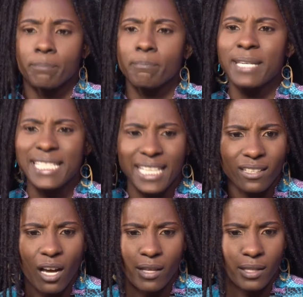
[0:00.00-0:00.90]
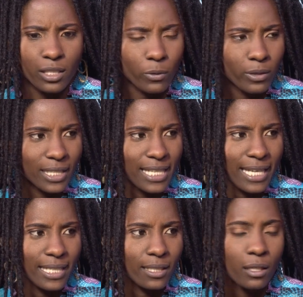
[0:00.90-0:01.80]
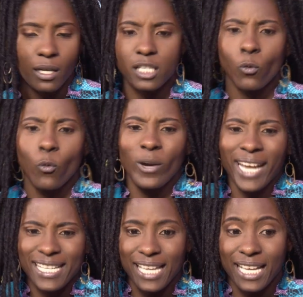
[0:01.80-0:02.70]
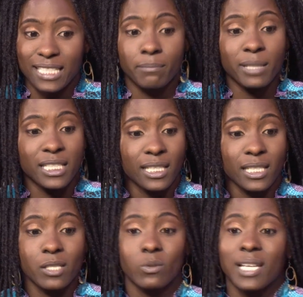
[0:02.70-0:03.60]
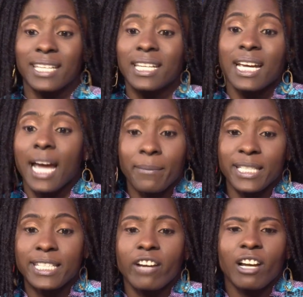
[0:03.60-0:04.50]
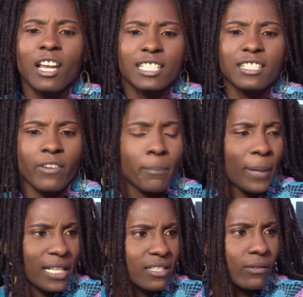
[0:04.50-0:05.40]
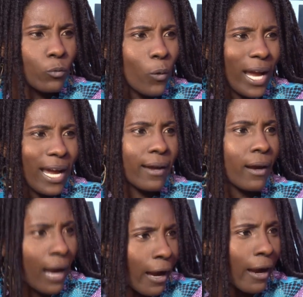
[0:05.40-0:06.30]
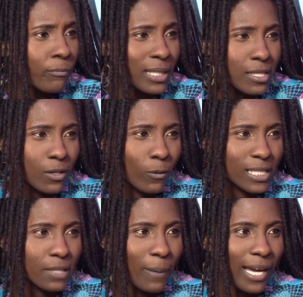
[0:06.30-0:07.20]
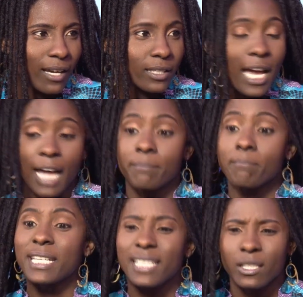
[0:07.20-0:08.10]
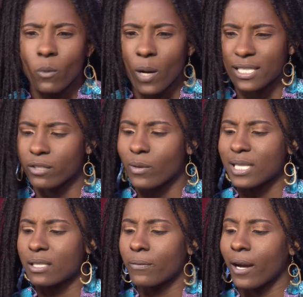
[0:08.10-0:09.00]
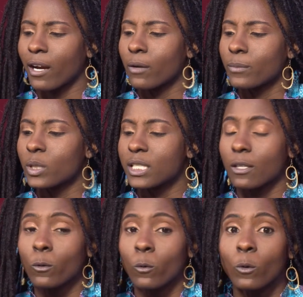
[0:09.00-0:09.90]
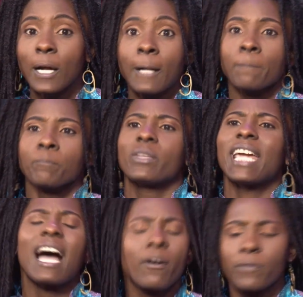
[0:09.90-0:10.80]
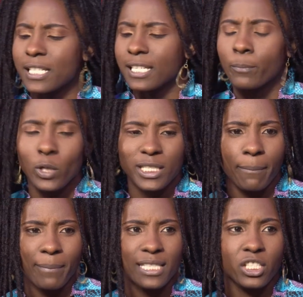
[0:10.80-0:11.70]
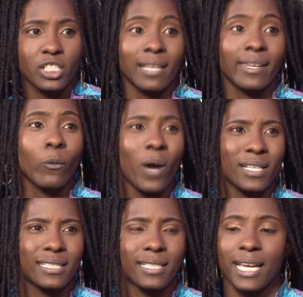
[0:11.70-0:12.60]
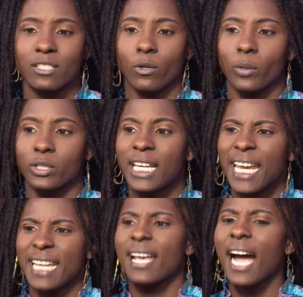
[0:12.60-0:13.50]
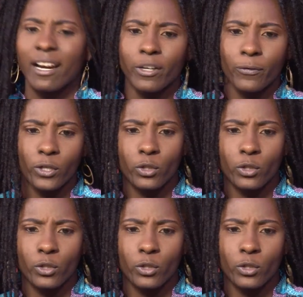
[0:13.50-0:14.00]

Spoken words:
meeting the other youth that I did. Because when I started meeting these youths, and I mean, there are a lot of a part of why I have been so inspired, and meeting the ones in the Rastafari community who, they have these important messages and they want it to get out, but it's harder for